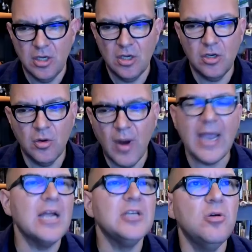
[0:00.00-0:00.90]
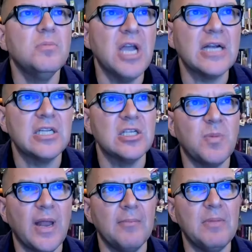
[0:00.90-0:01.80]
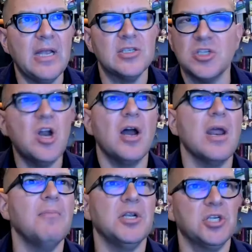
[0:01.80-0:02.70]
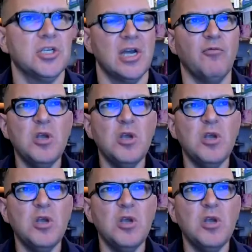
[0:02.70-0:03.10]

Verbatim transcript: you're right, I do object to this plan because it's not ambitious enough.